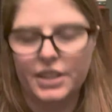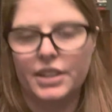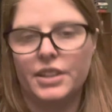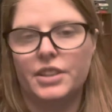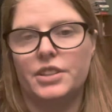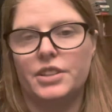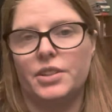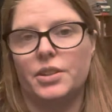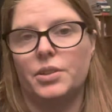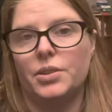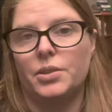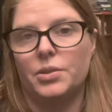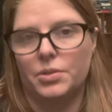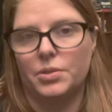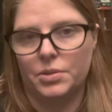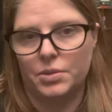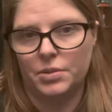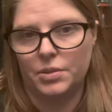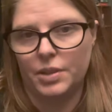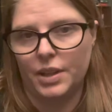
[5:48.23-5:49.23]

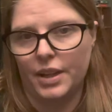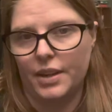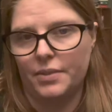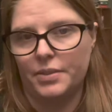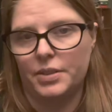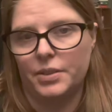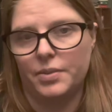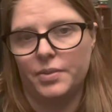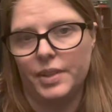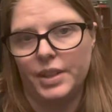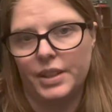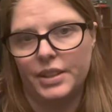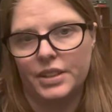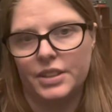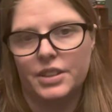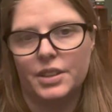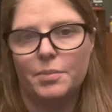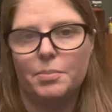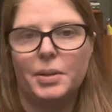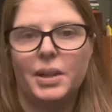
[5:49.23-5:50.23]
So after fees and
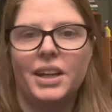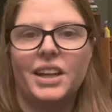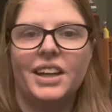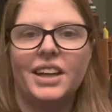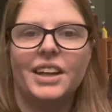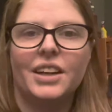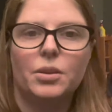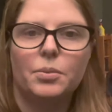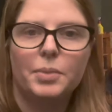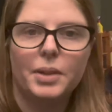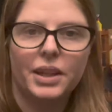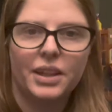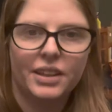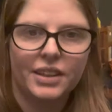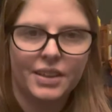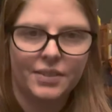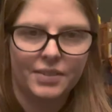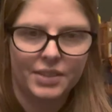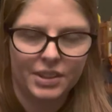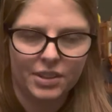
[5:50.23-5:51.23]
shipping, it'll be an
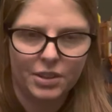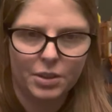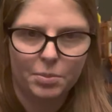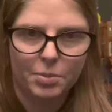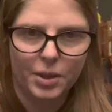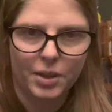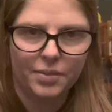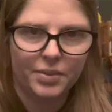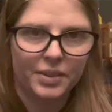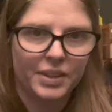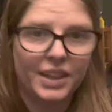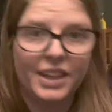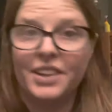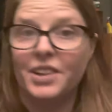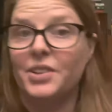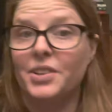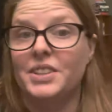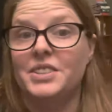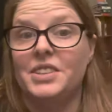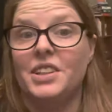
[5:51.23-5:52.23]
$11 profit. I
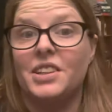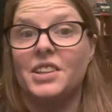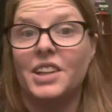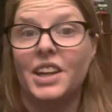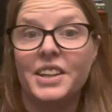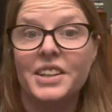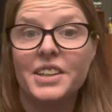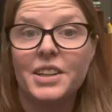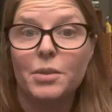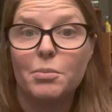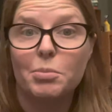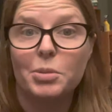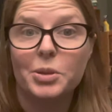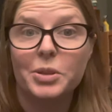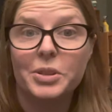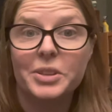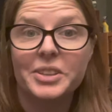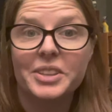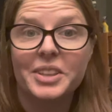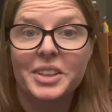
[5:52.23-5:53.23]
know that's a lot of
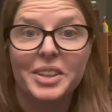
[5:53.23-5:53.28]
numbers,